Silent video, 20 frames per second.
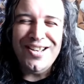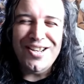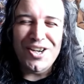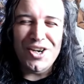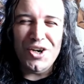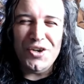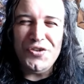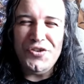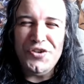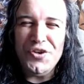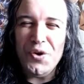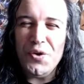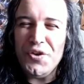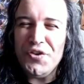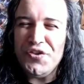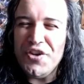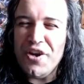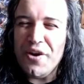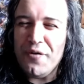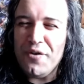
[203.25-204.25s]
until the
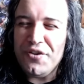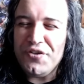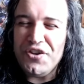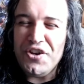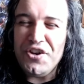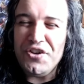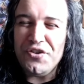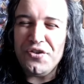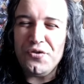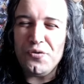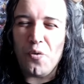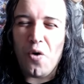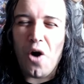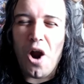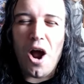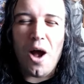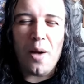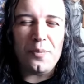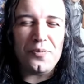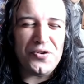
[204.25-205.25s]
series, season
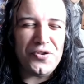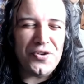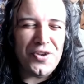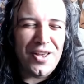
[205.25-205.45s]
drops.